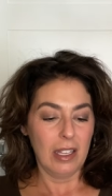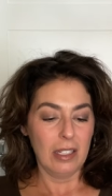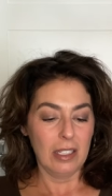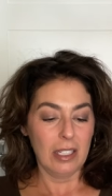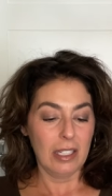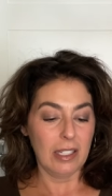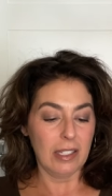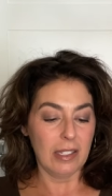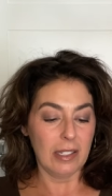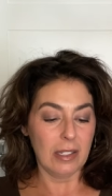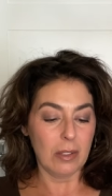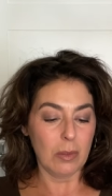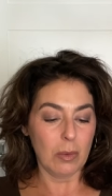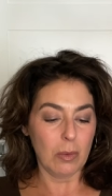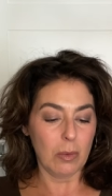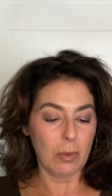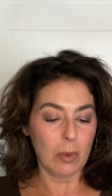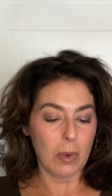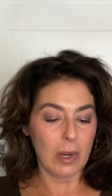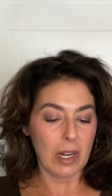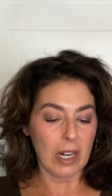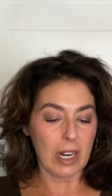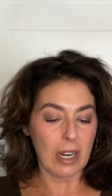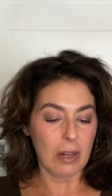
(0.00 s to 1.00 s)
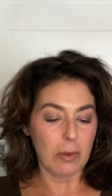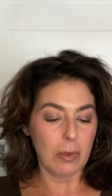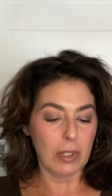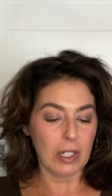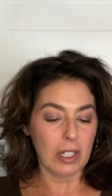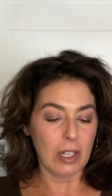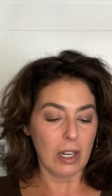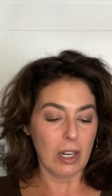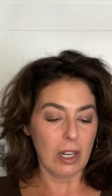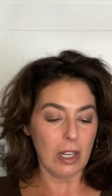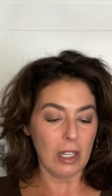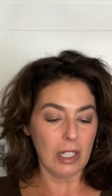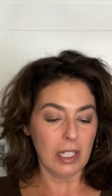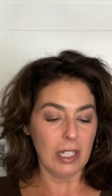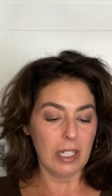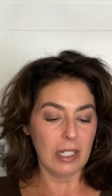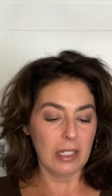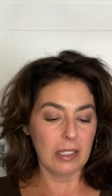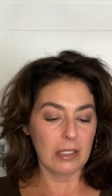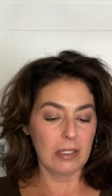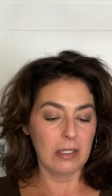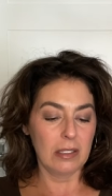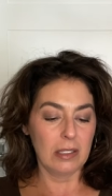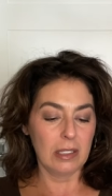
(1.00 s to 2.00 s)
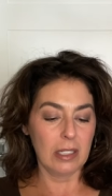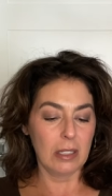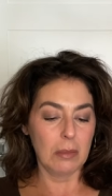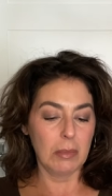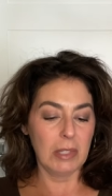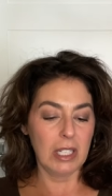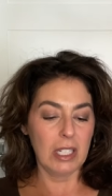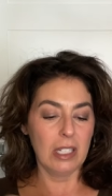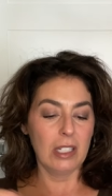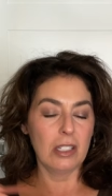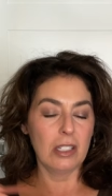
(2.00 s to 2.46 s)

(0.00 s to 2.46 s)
is what I would call it. Let me